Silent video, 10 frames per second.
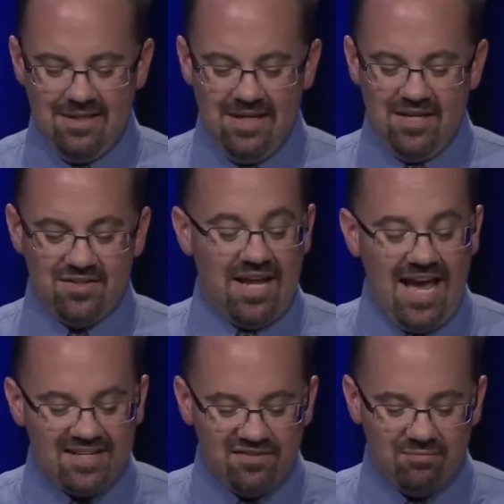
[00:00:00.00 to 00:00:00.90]
He is an
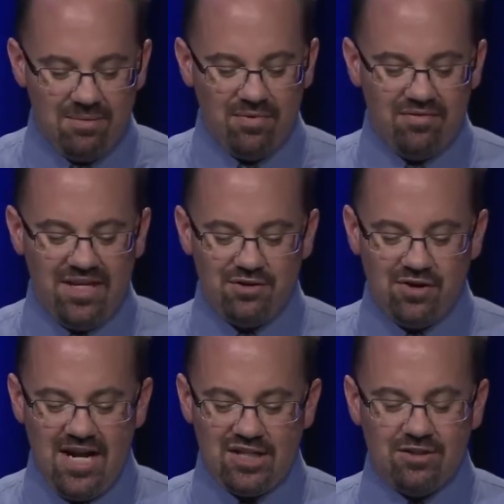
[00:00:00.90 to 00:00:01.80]
active member of the
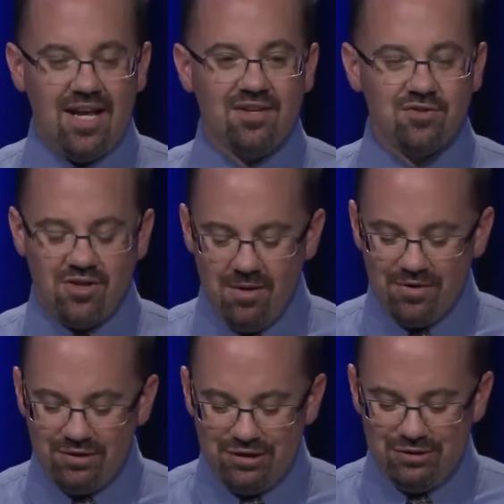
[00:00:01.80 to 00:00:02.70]
International
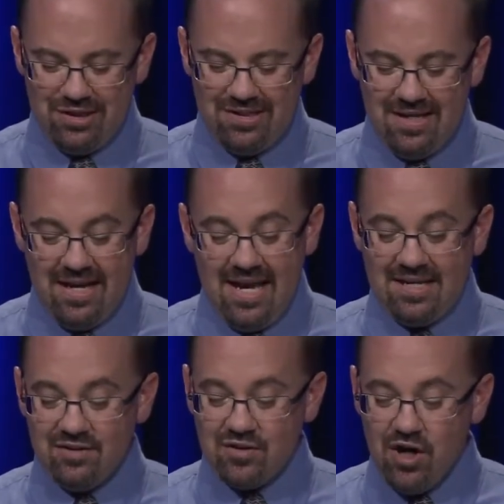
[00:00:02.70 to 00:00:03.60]
Astronomical Union,
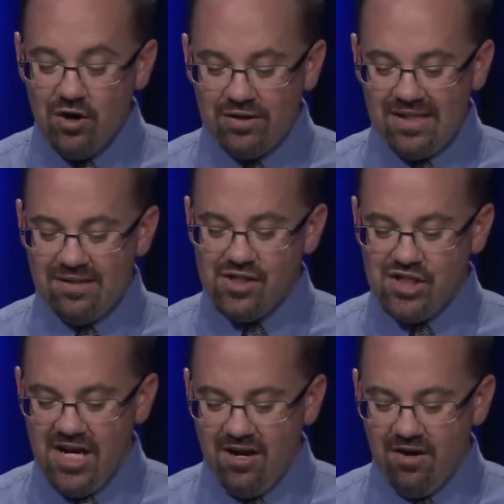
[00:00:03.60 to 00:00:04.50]
and he is currently the
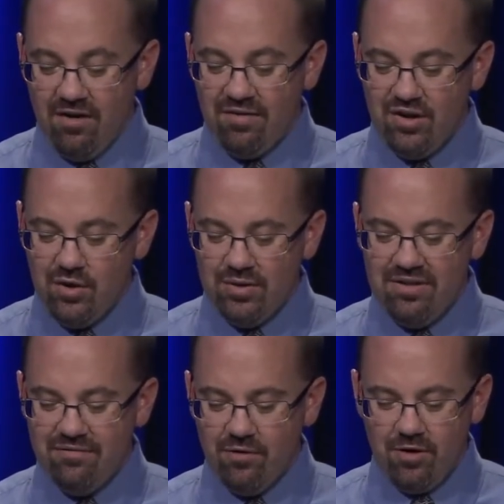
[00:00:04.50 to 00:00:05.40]
chair of the
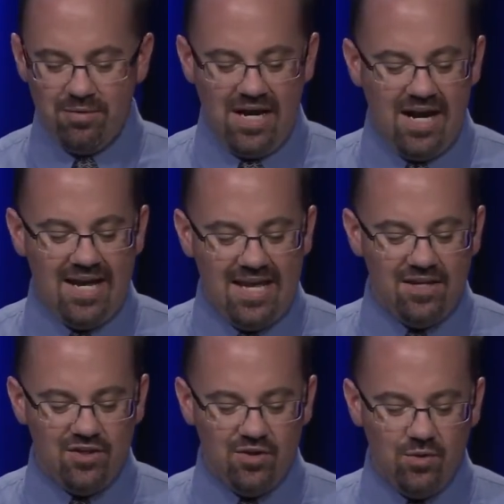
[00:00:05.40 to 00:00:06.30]
newly formed
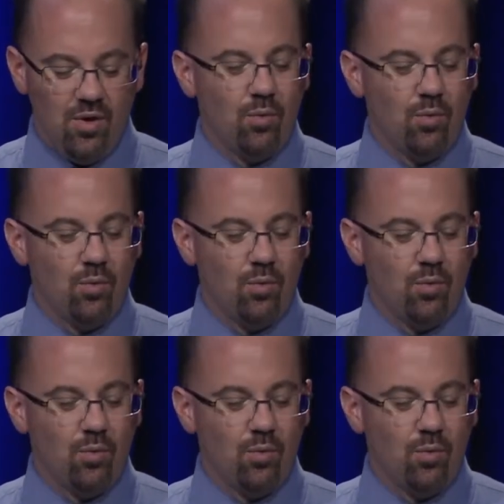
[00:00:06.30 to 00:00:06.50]
IAU